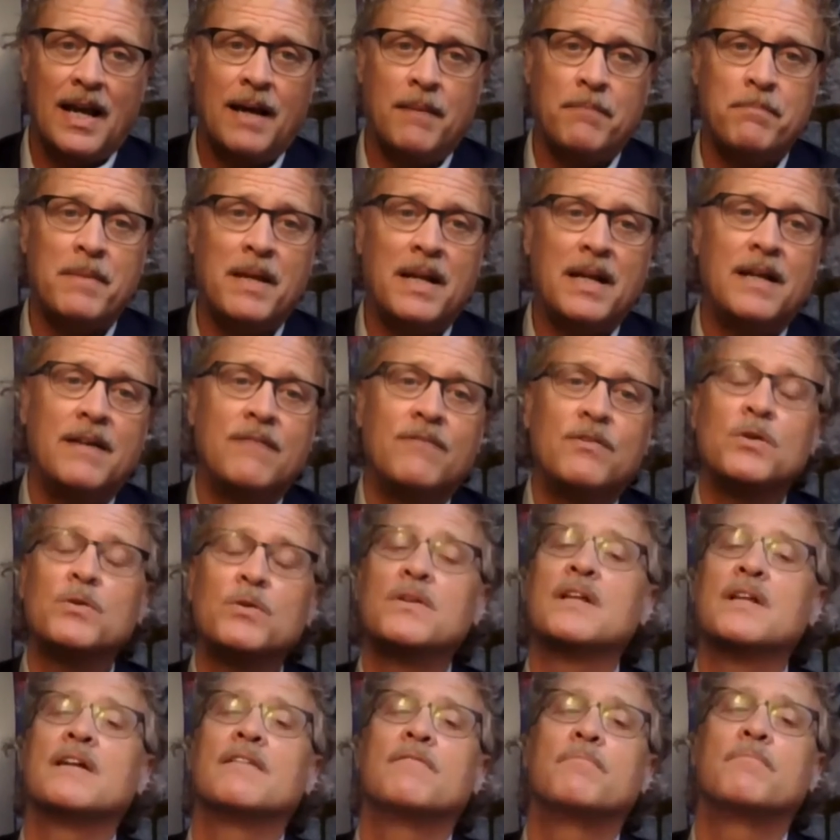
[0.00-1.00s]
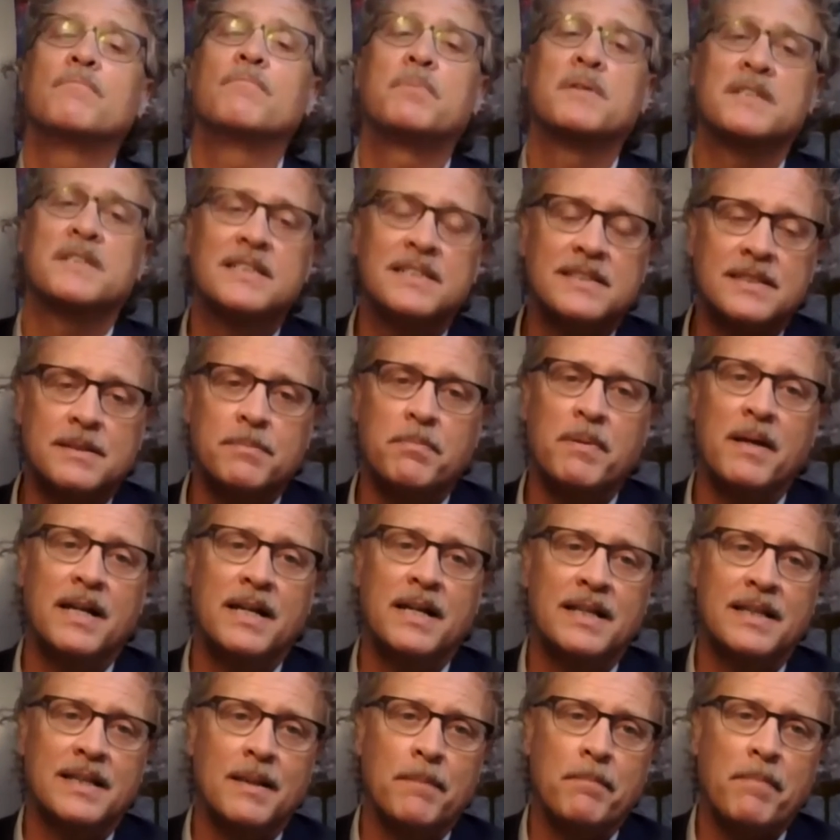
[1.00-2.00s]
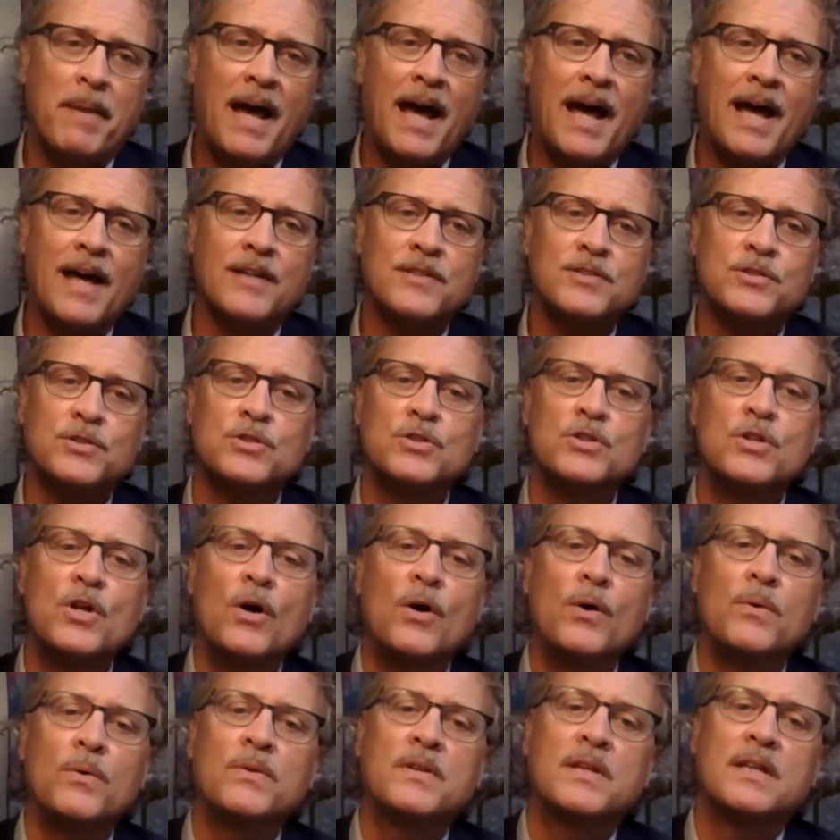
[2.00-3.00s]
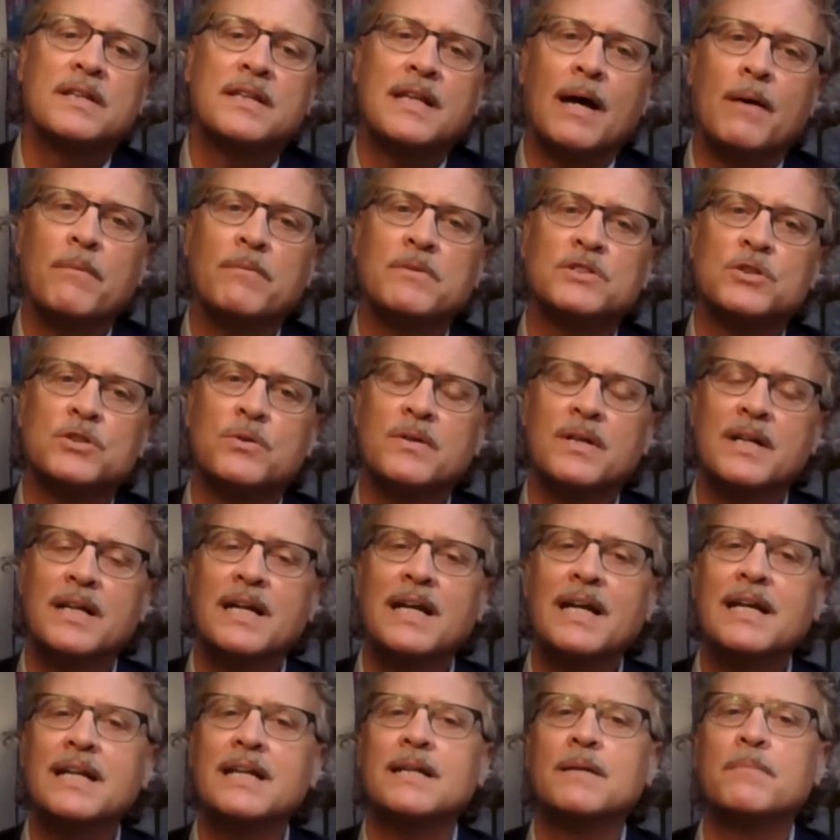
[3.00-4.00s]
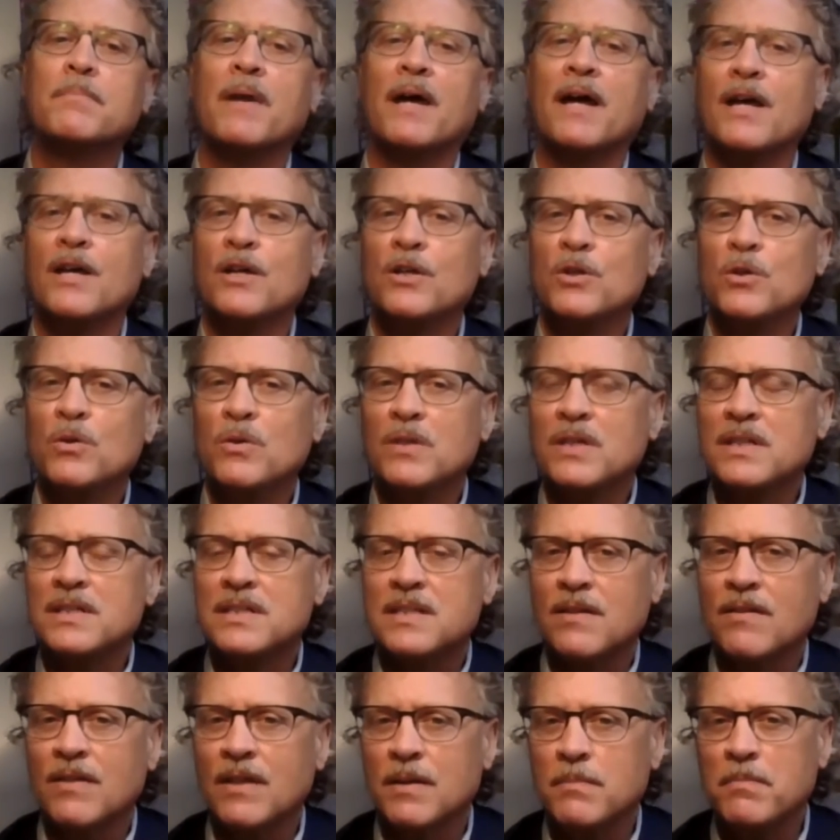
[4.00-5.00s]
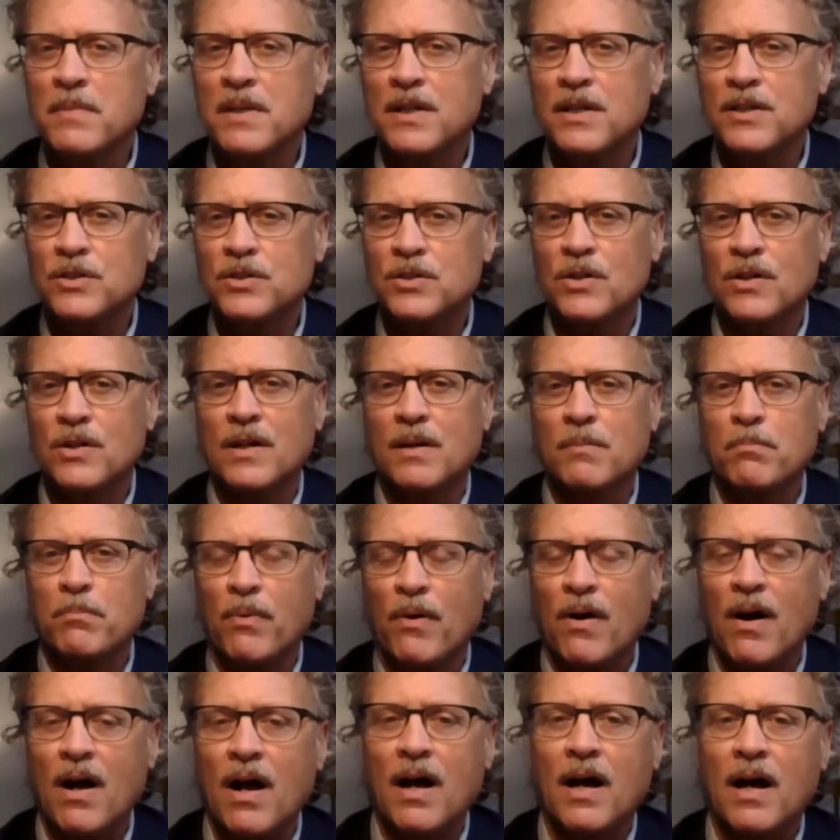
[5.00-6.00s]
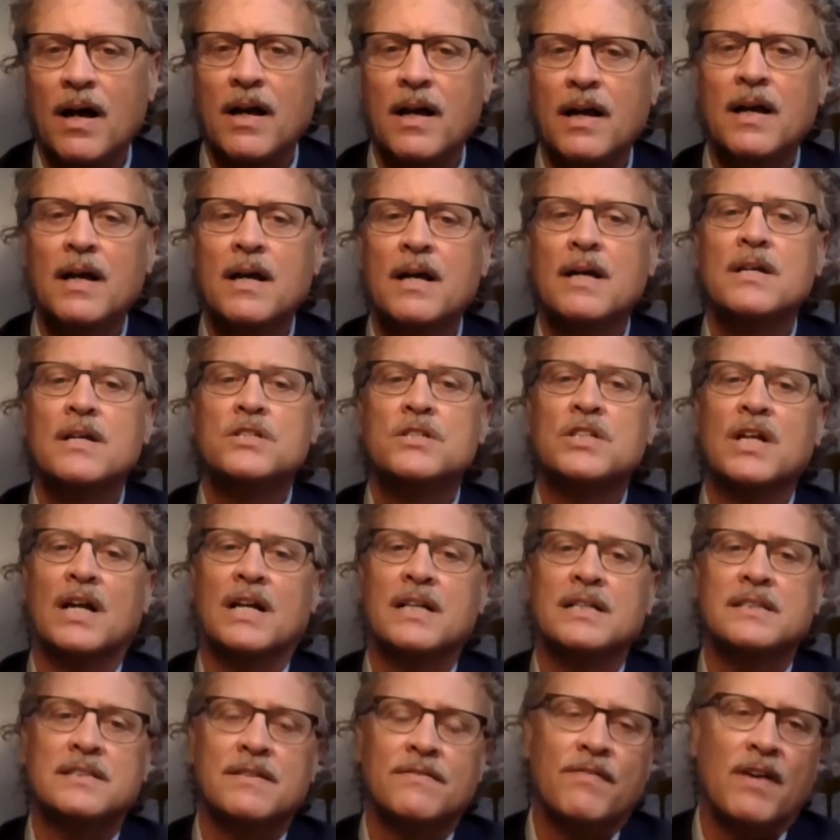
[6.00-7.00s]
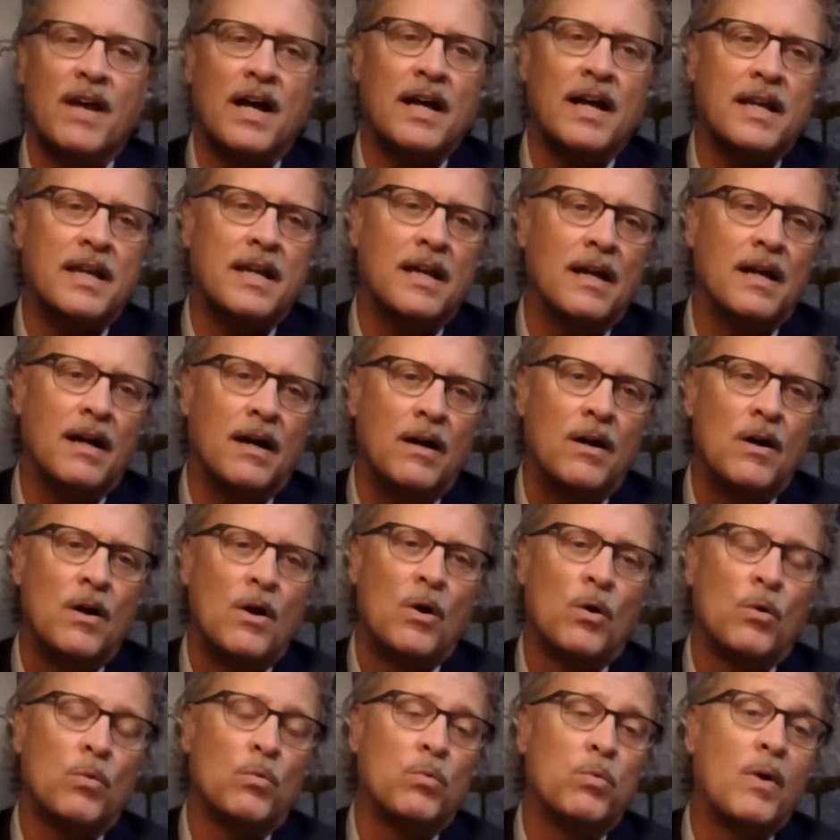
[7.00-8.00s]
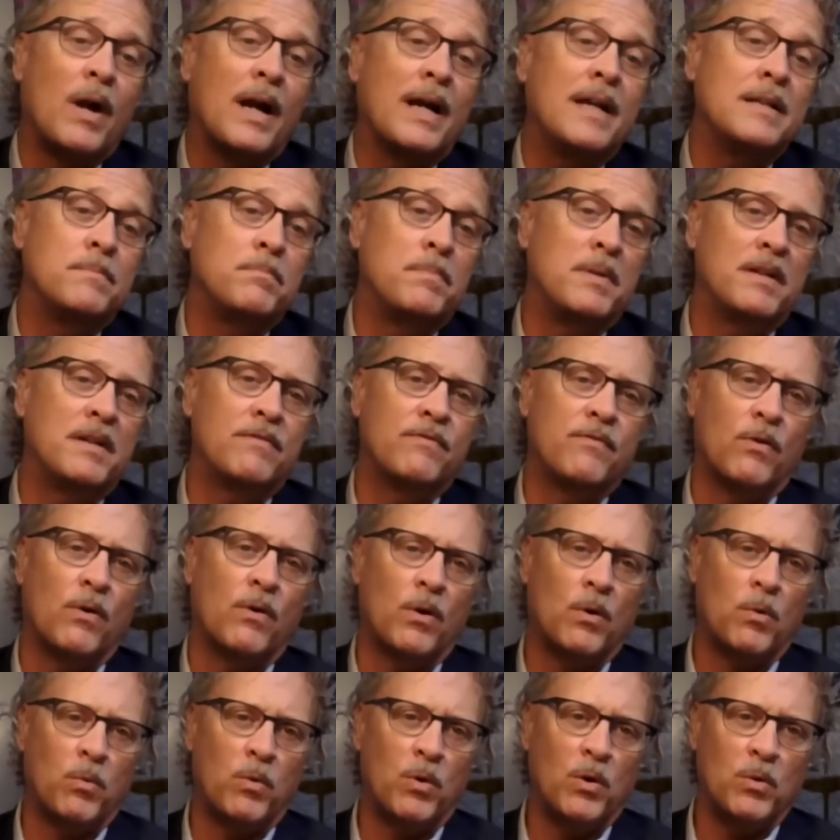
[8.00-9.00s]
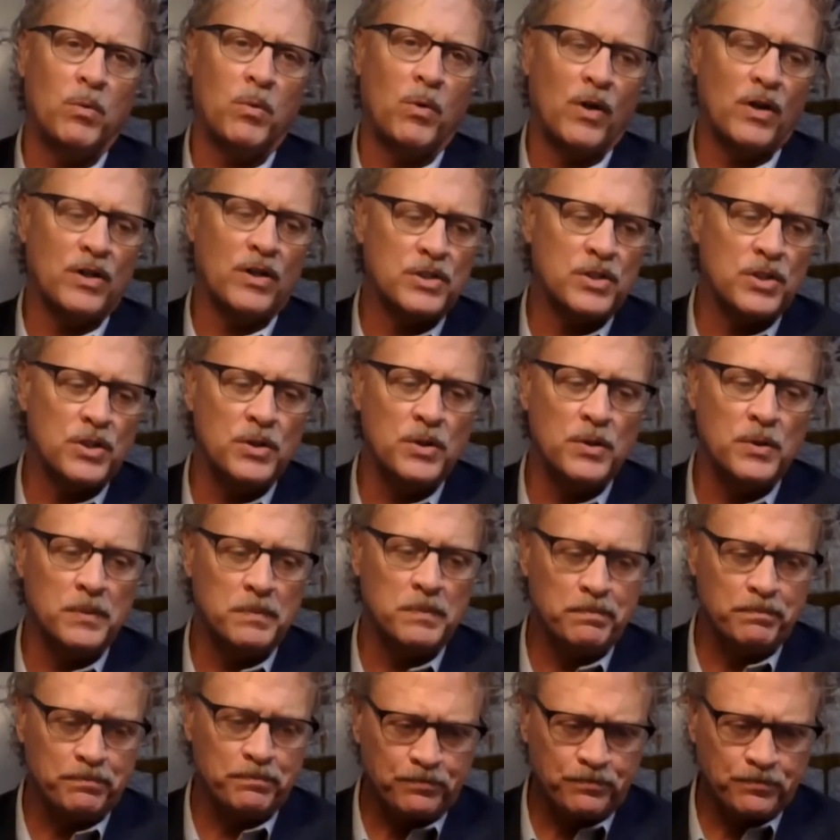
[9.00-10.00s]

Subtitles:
And many of you that have participated in the past know that that was created by a Unitarian minister in Prague, Czechoslovakia, right before World War II.